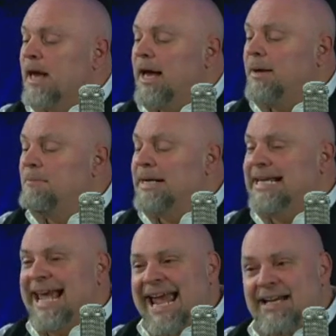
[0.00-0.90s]
Uh, but
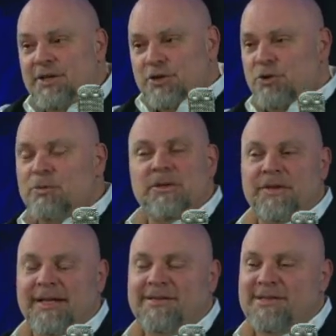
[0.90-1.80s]
he ate unusual things.